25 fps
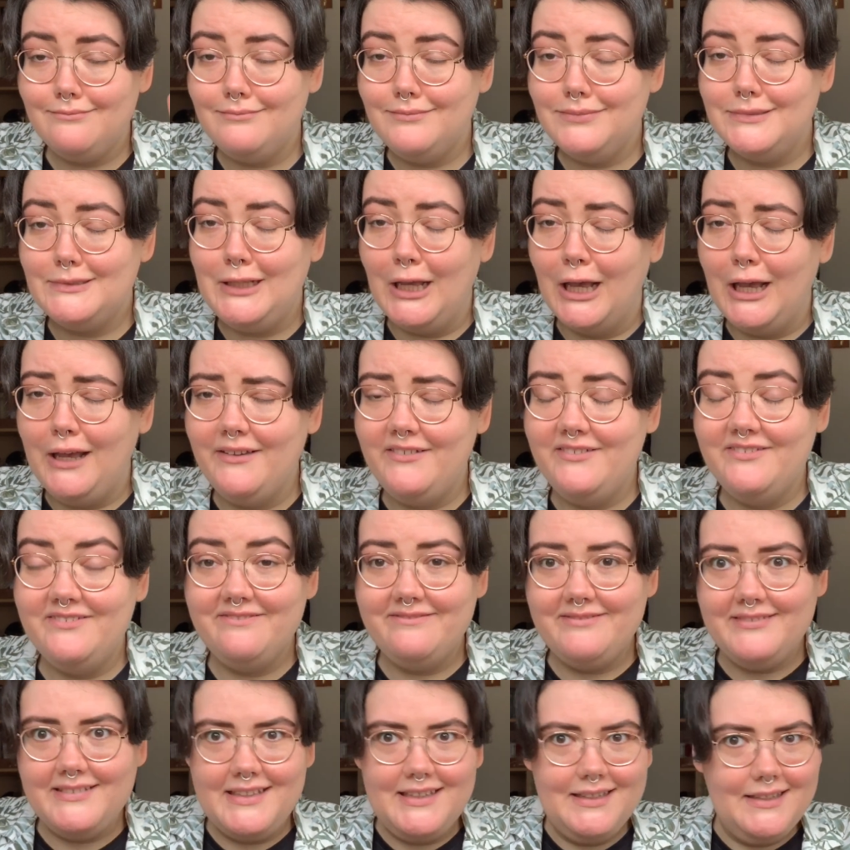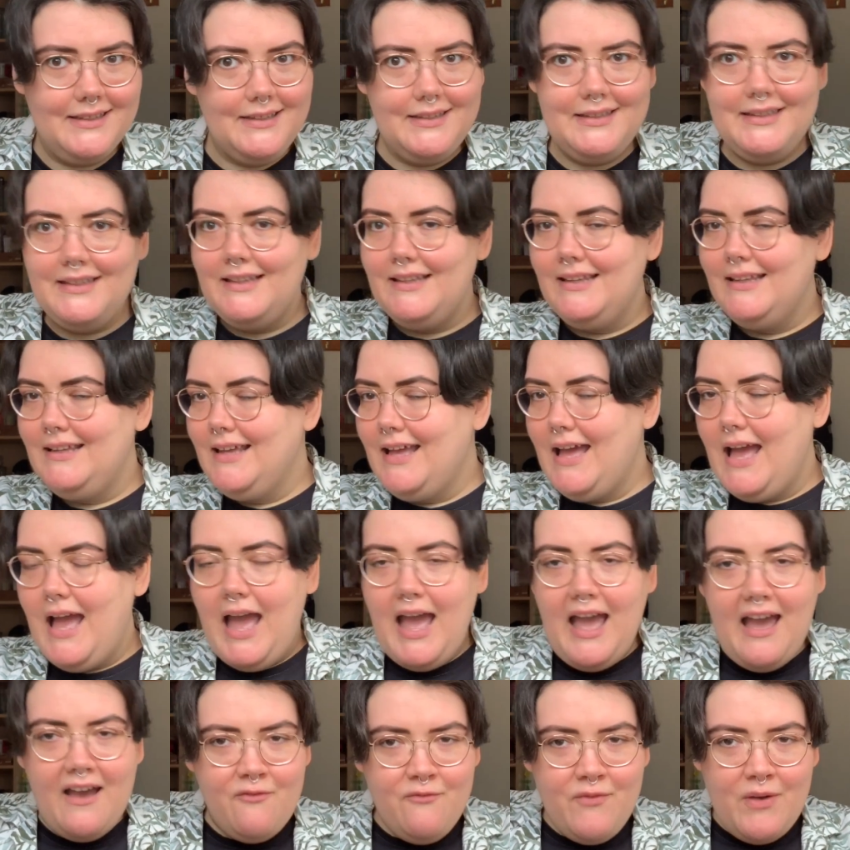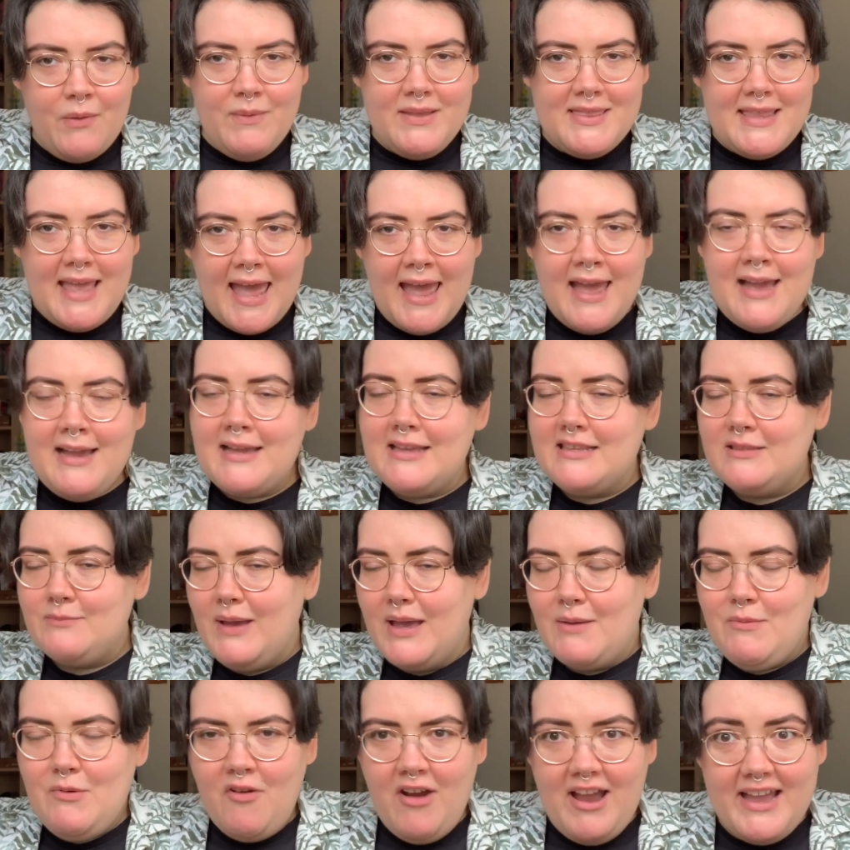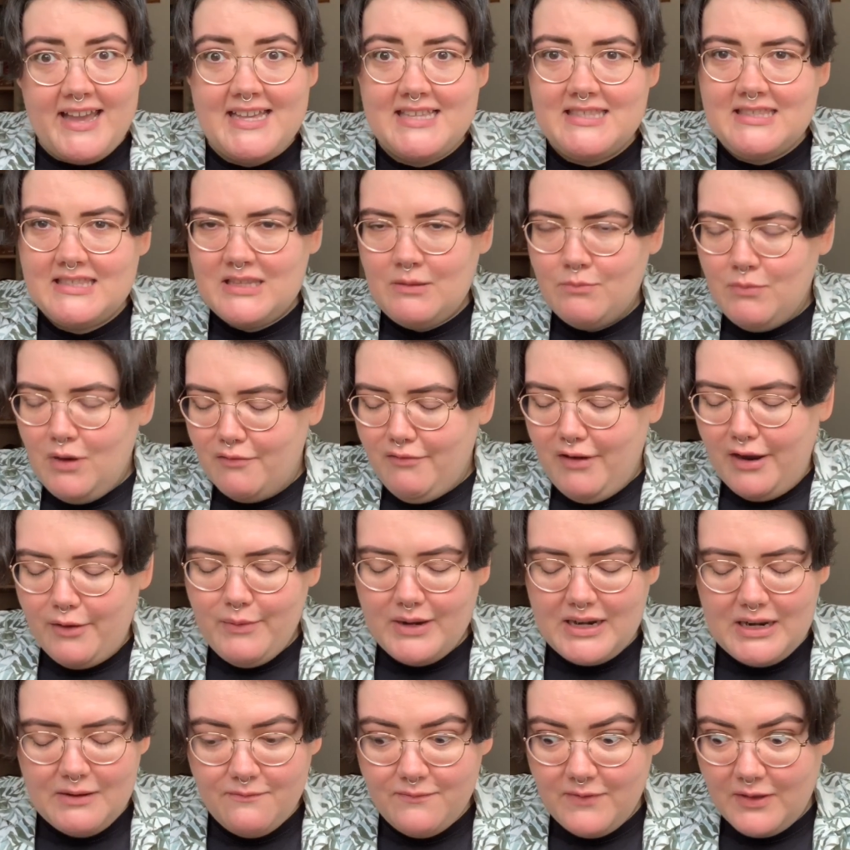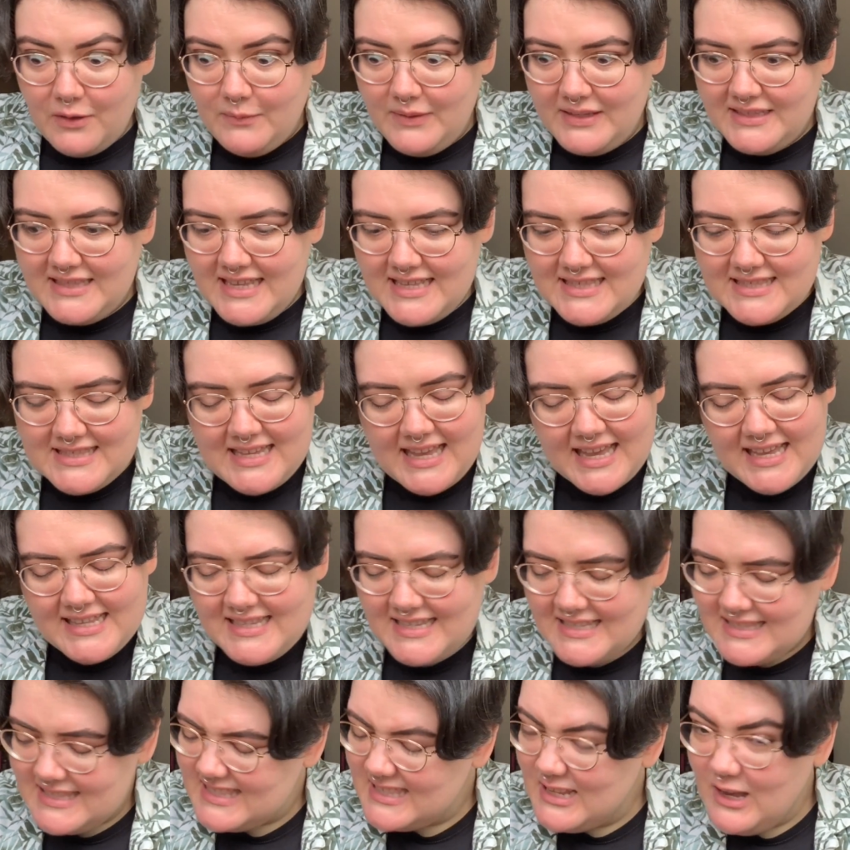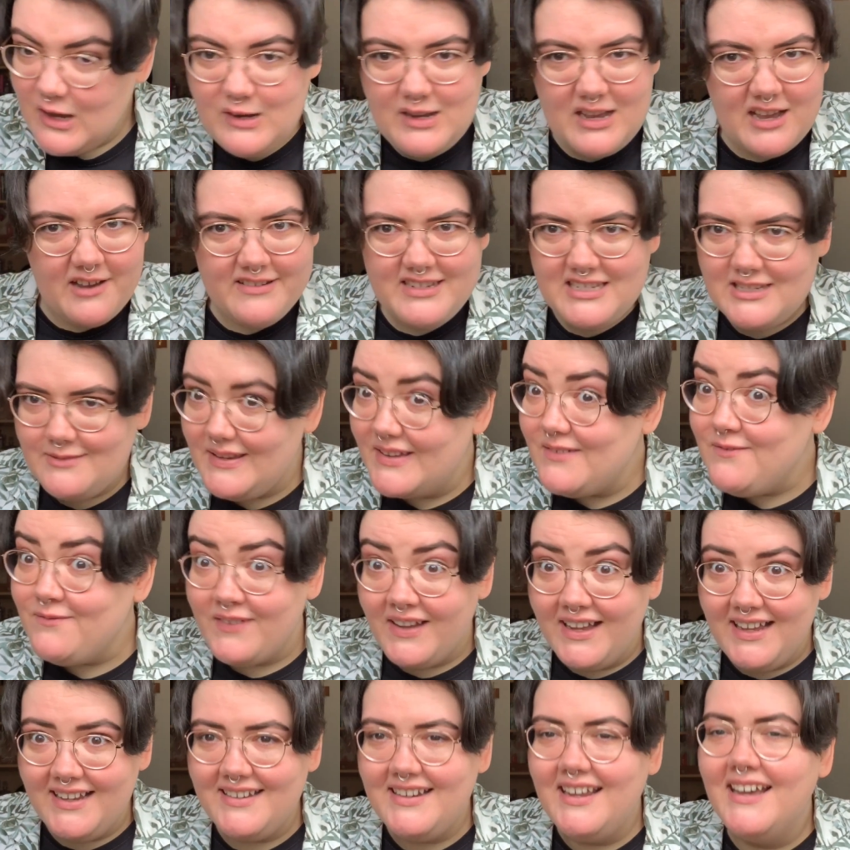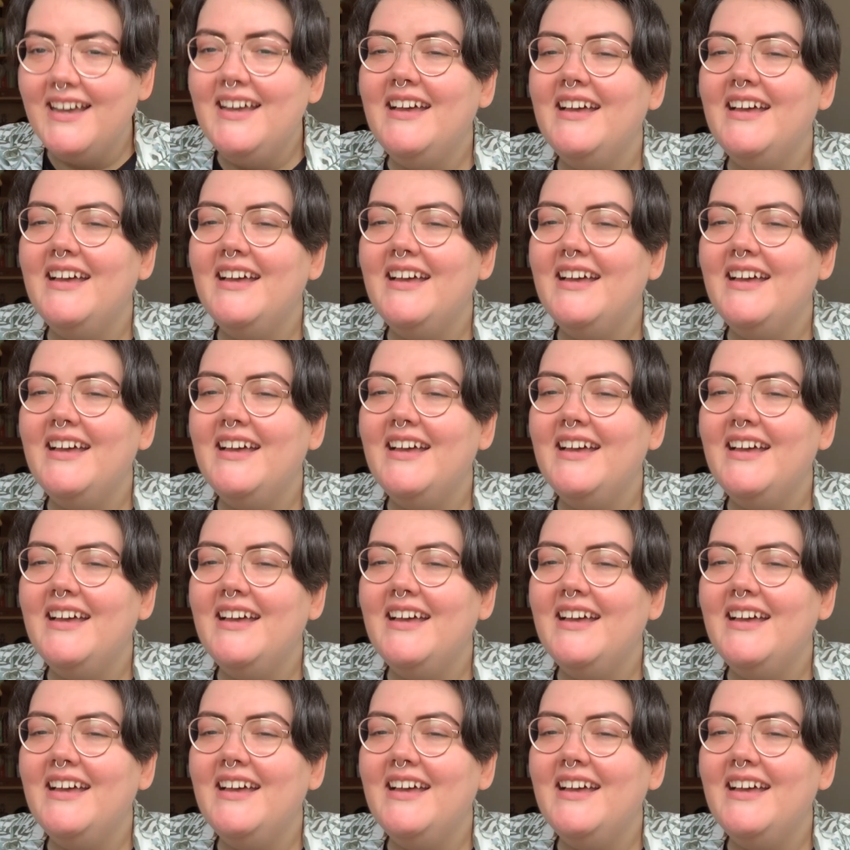So have fun with that, because my MRI is tomorrow when I'm filming this and it's not going to be fun.